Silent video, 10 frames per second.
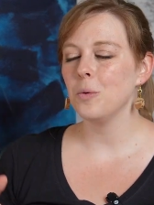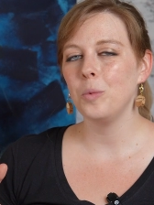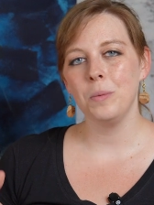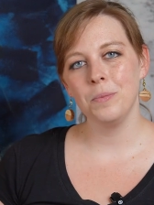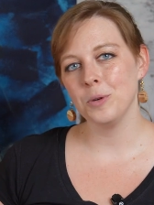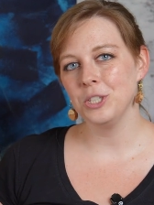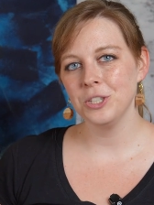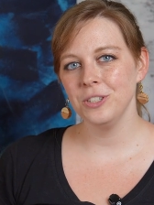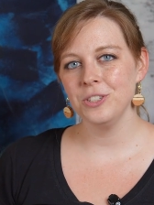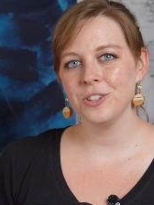We
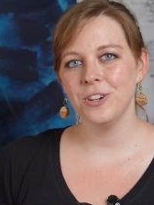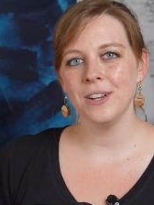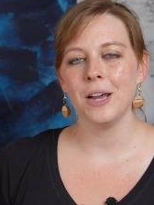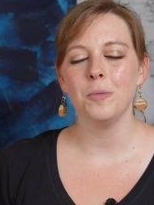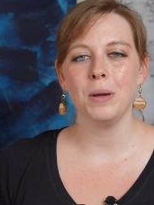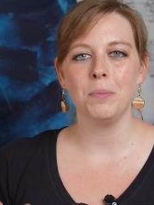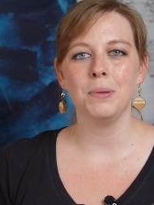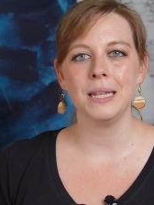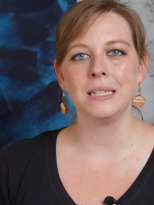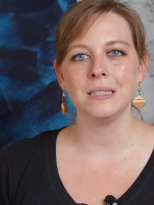originally started out by
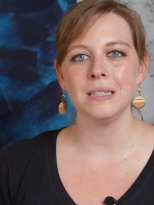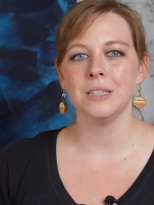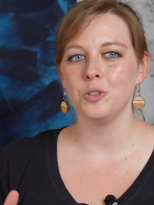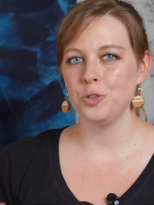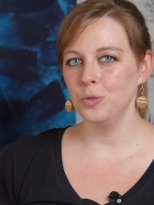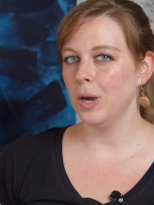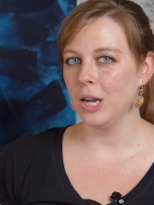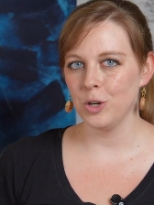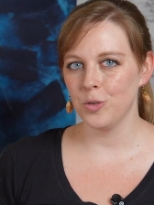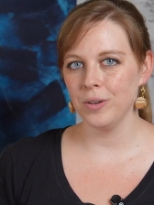planting
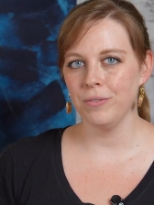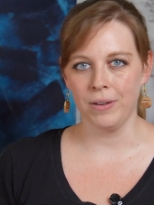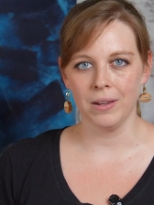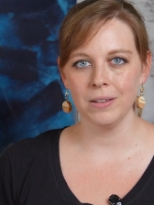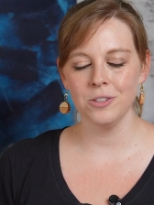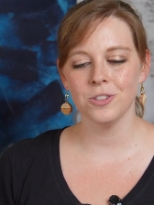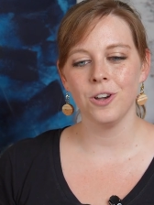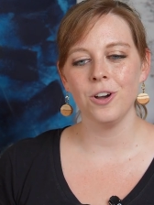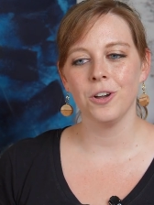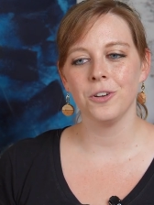200 vines
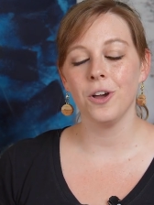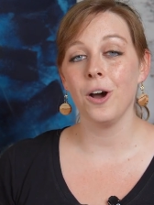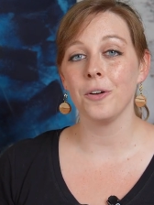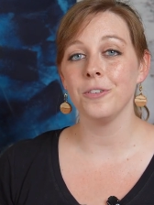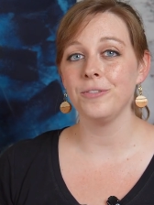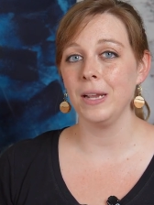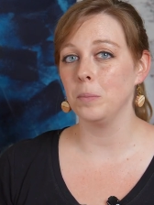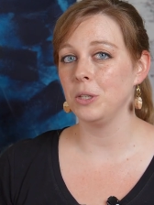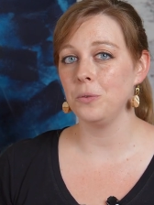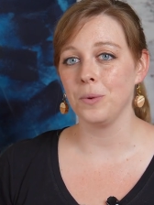on our
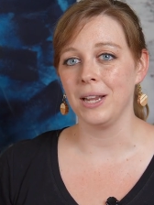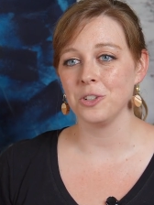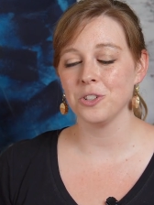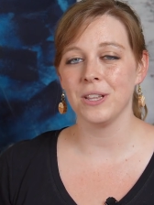family ranch